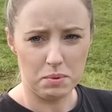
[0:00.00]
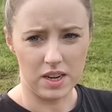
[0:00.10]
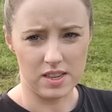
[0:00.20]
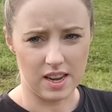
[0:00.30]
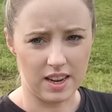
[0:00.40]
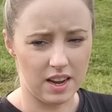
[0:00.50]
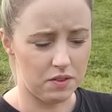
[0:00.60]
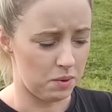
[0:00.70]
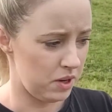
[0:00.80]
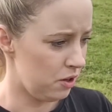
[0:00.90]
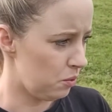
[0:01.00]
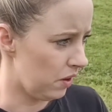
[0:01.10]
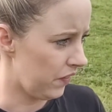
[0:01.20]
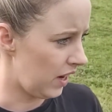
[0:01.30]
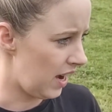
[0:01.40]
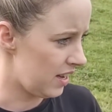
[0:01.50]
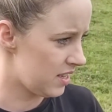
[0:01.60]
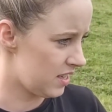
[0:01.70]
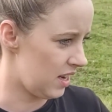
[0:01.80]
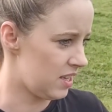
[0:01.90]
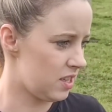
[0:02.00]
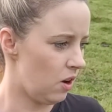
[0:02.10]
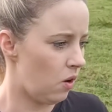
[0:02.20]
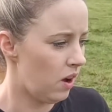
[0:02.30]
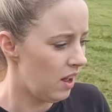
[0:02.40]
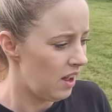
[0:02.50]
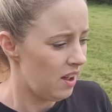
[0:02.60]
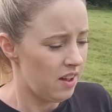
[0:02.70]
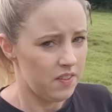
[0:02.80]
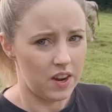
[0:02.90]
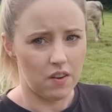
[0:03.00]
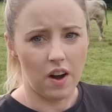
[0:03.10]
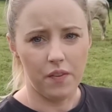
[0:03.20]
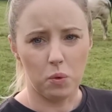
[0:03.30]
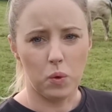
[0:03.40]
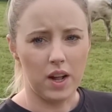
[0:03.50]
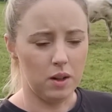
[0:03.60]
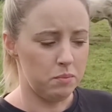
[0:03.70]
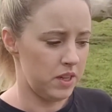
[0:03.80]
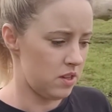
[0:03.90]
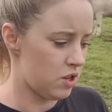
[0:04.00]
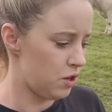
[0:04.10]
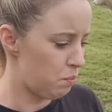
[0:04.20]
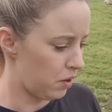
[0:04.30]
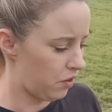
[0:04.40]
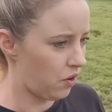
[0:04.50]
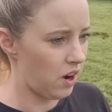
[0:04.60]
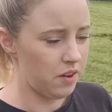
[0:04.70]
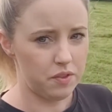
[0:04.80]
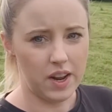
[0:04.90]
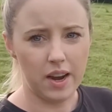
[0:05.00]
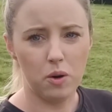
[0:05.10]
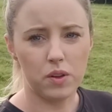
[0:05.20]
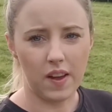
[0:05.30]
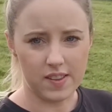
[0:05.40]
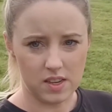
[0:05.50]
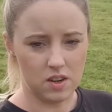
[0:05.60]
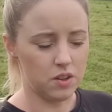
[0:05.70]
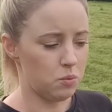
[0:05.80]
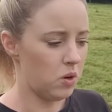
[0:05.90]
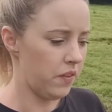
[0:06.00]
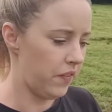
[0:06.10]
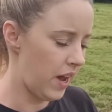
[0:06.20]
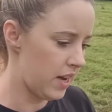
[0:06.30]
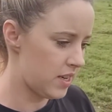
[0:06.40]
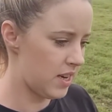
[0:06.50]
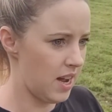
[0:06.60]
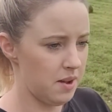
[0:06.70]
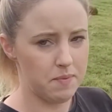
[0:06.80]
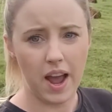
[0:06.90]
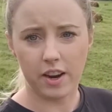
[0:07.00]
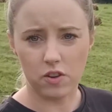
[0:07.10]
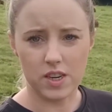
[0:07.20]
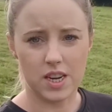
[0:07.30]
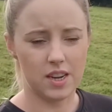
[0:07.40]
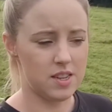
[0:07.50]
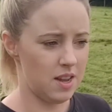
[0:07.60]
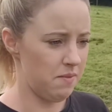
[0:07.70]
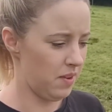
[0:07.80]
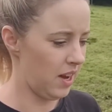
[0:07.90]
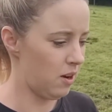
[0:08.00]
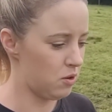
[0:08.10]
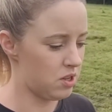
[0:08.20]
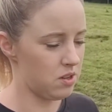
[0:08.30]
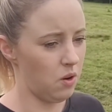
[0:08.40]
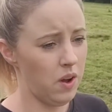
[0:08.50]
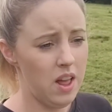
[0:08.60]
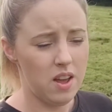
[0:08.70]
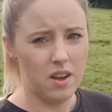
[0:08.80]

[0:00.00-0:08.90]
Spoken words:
because I gave them a new one the last day. So they're on the Wellman Super Thrive now. That's another one that Agritech sent me out. So